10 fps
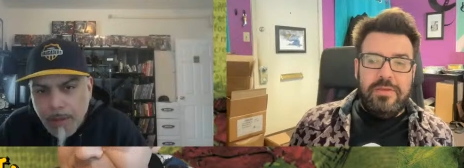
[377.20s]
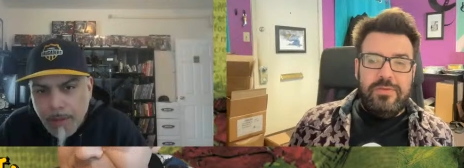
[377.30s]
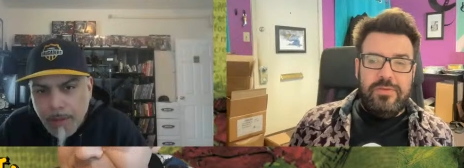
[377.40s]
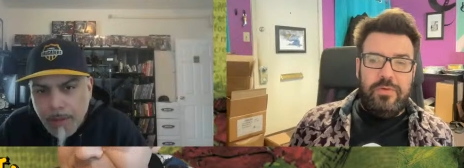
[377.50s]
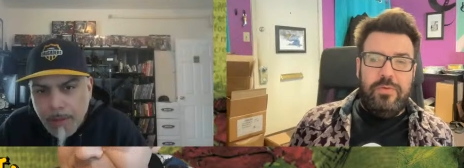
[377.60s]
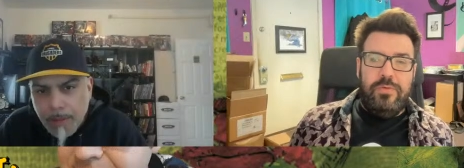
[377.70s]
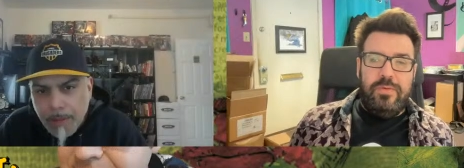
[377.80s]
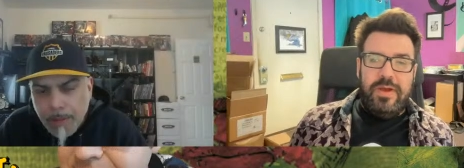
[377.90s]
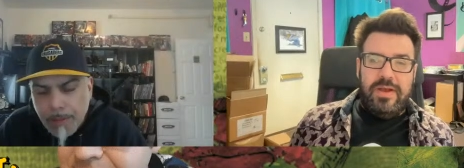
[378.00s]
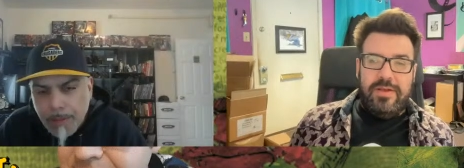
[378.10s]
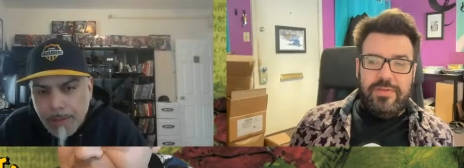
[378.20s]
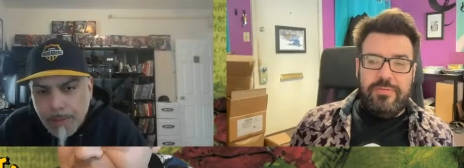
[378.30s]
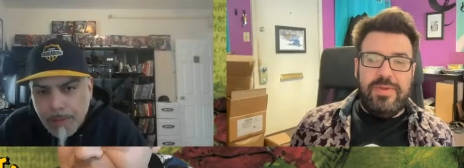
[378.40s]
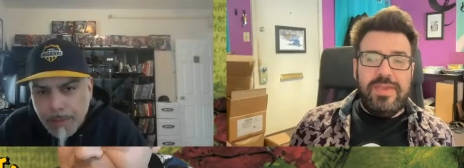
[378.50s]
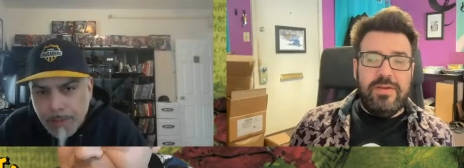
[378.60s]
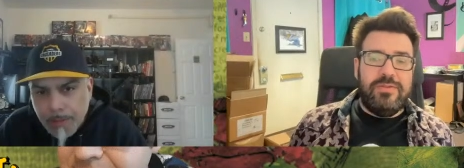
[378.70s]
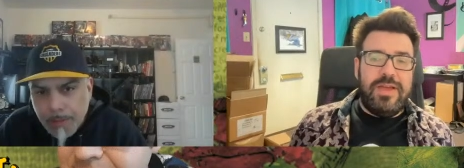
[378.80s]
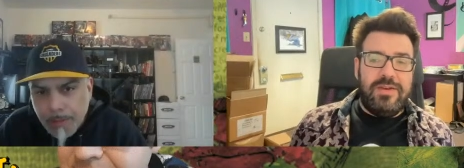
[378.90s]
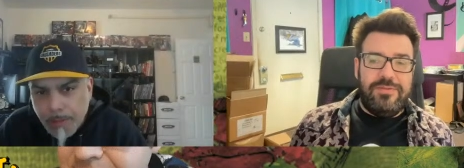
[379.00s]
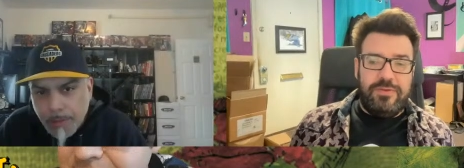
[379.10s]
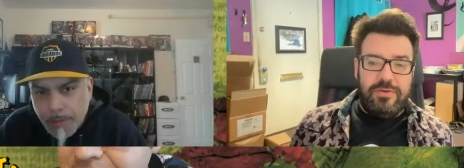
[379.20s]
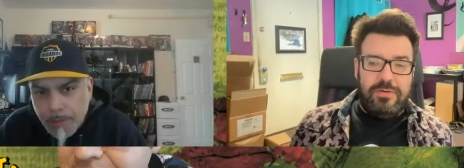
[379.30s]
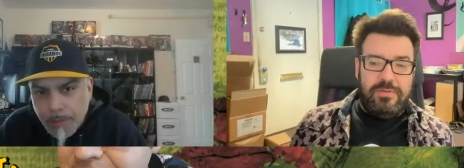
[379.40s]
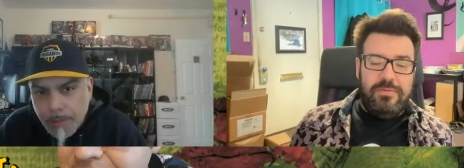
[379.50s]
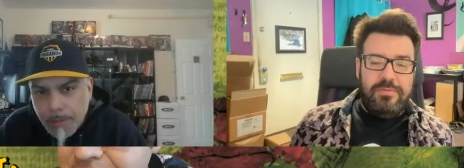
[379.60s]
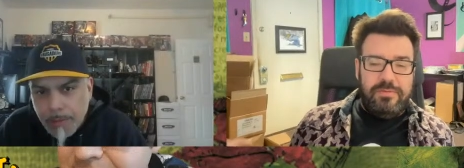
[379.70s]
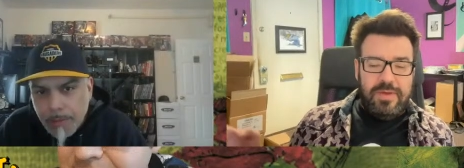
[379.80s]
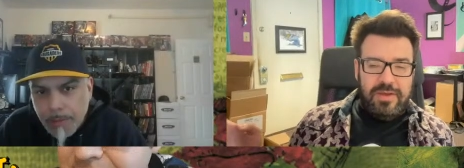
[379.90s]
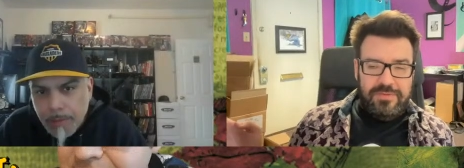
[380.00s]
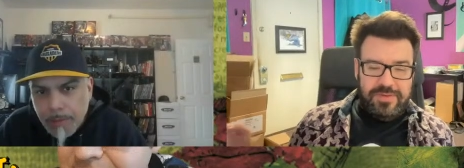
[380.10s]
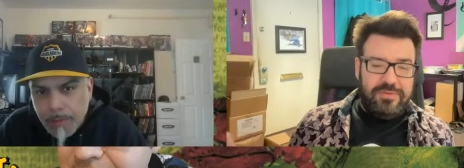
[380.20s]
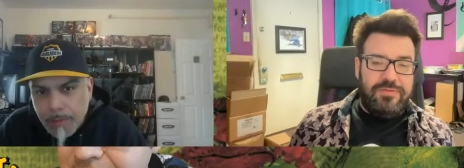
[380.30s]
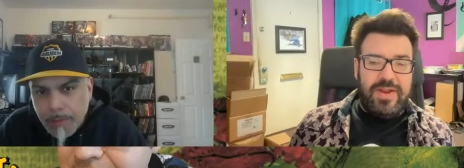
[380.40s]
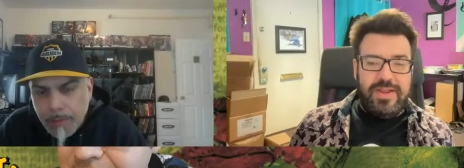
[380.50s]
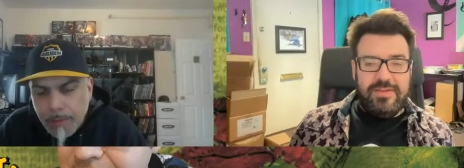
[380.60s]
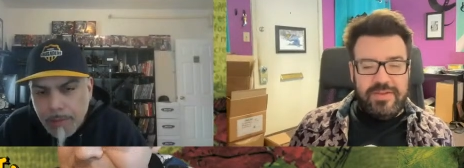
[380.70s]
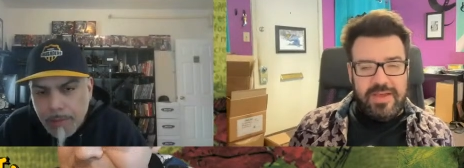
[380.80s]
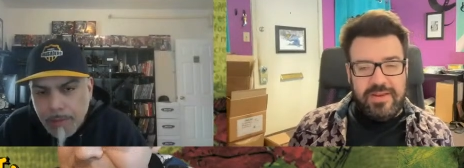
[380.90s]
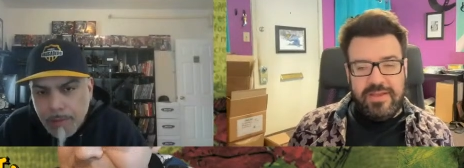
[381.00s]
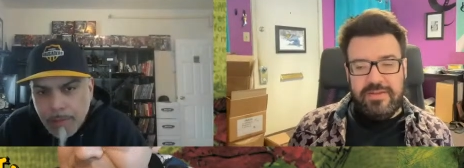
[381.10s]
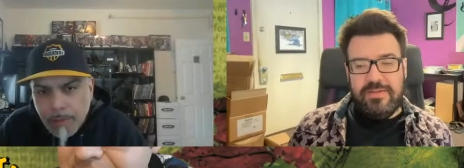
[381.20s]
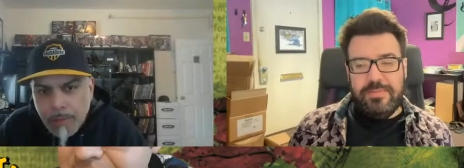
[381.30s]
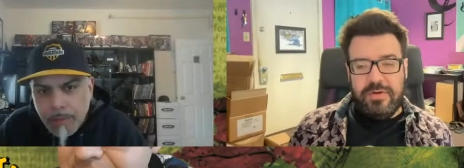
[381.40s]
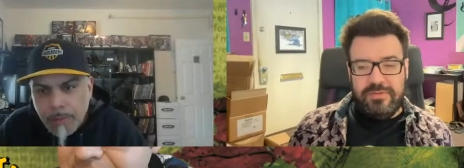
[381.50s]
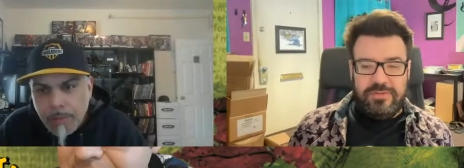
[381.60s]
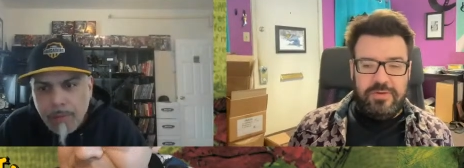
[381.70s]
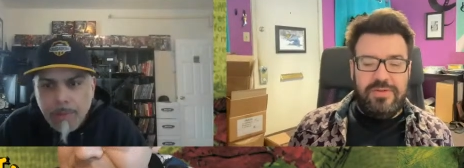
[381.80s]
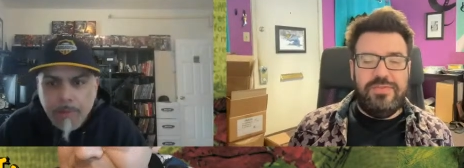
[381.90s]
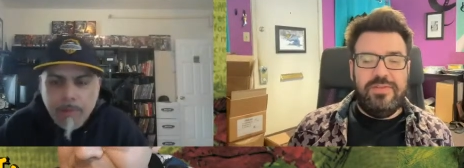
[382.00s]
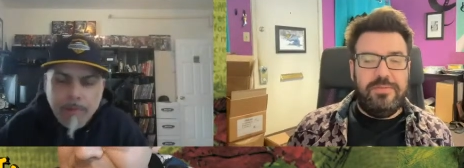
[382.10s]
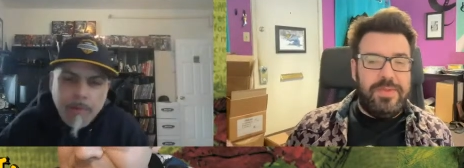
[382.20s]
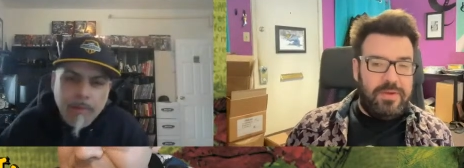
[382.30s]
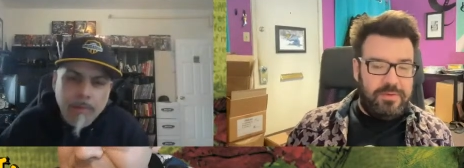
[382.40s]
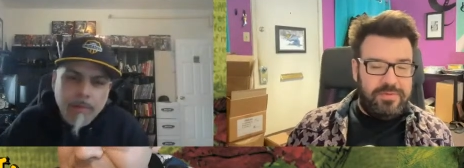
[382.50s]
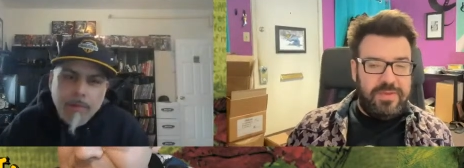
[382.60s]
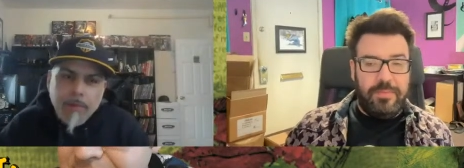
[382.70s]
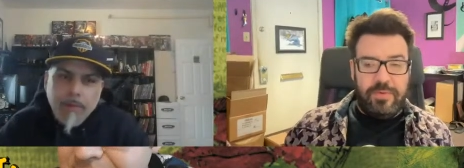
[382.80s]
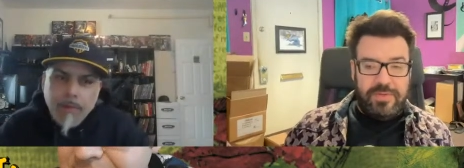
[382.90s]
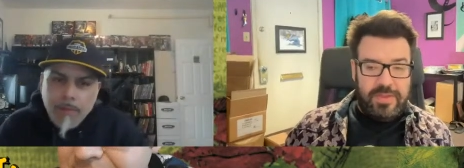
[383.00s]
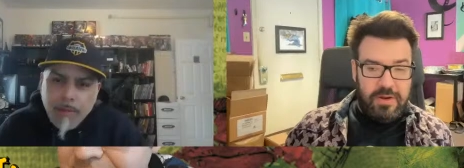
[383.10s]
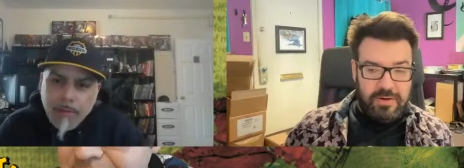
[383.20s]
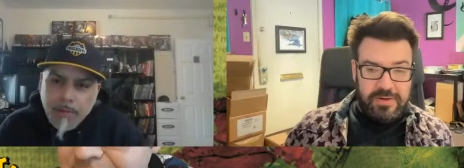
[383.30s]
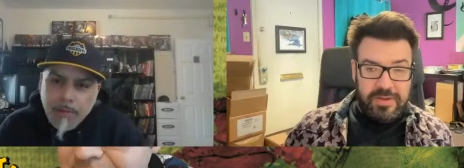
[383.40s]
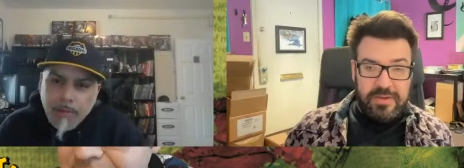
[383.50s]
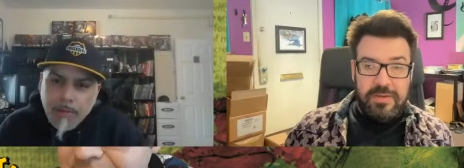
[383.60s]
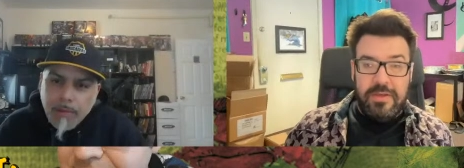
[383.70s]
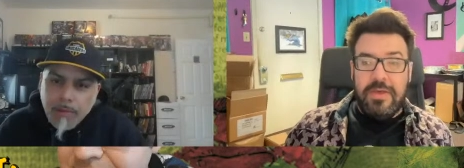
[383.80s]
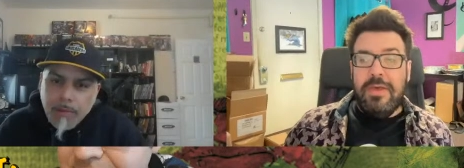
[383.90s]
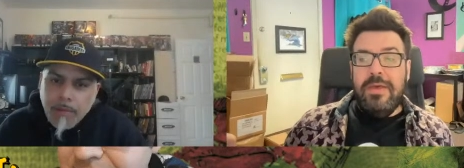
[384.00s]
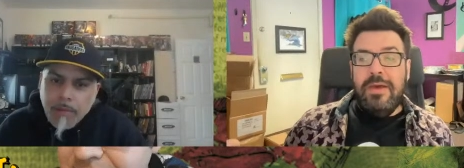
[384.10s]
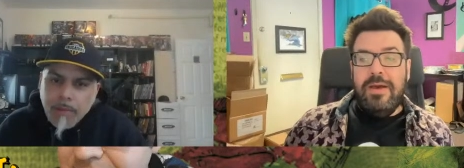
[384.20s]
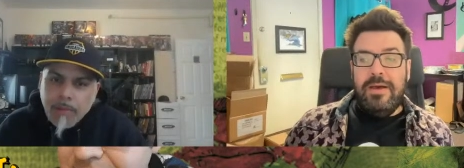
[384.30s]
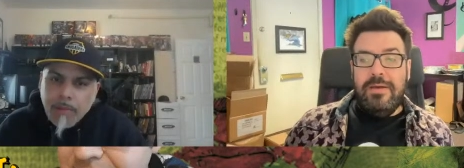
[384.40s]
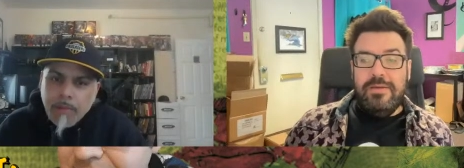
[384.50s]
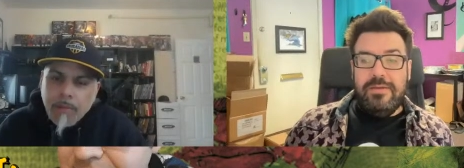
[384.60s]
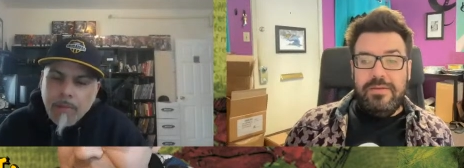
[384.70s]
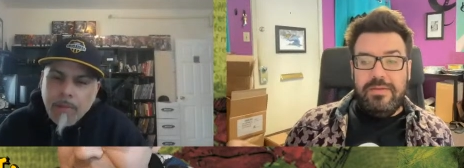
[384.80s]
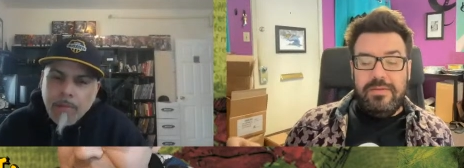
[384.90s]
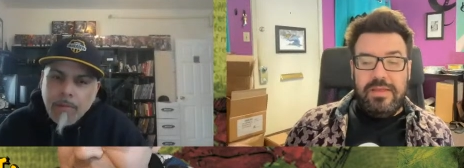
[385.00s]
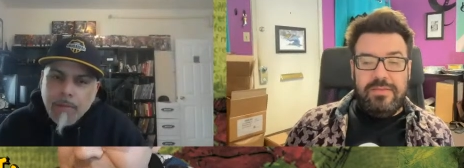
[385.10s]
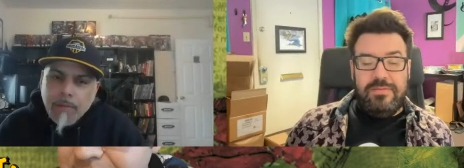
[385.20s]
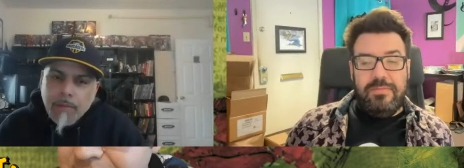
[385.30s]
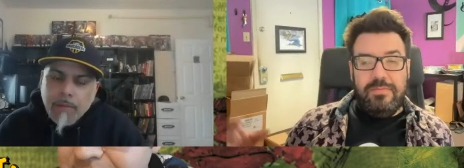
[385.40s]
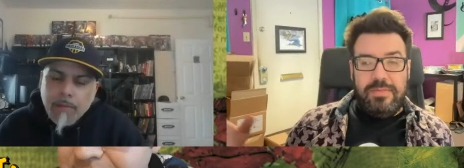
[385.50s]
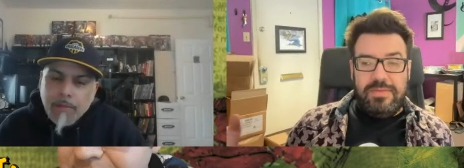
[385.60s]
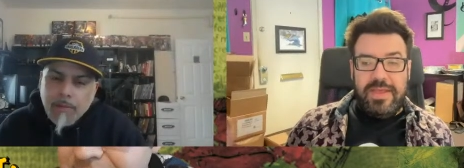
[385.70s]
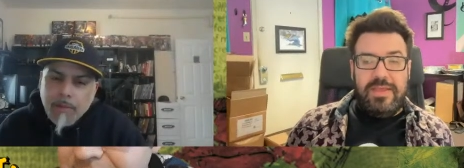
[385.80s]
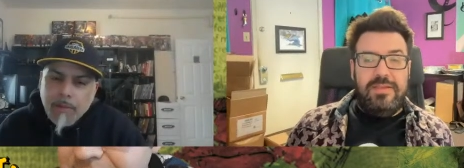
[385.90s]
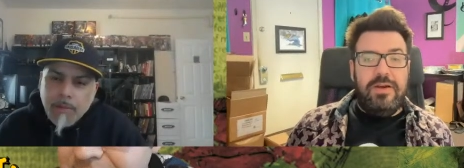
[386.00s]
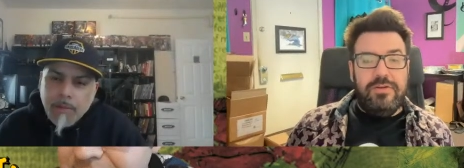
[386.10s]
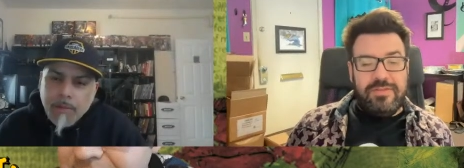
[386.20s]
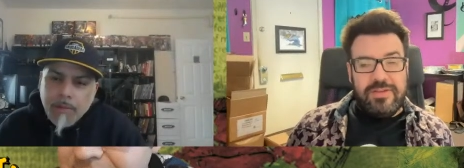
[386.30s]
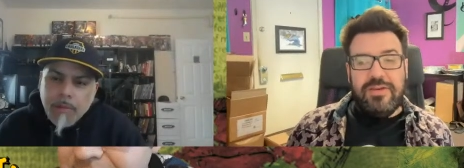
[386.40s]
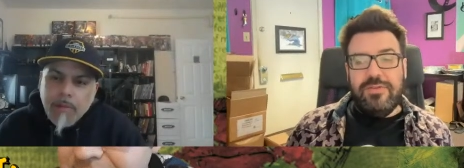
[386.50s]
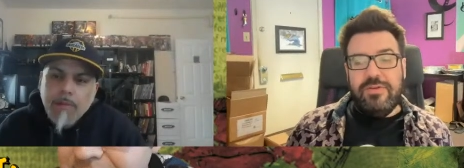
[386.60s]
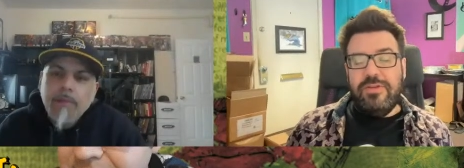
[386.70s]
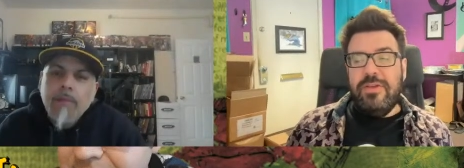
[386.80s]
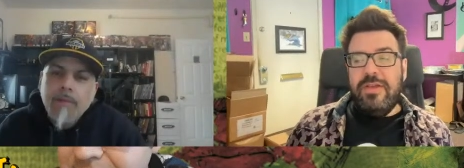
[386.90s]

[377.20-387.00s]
Speaker 1: So, uh, three years after uh, Victor Frankenstein and his monster have disappeared somewhere in the Arctic, uh, it's they are discovered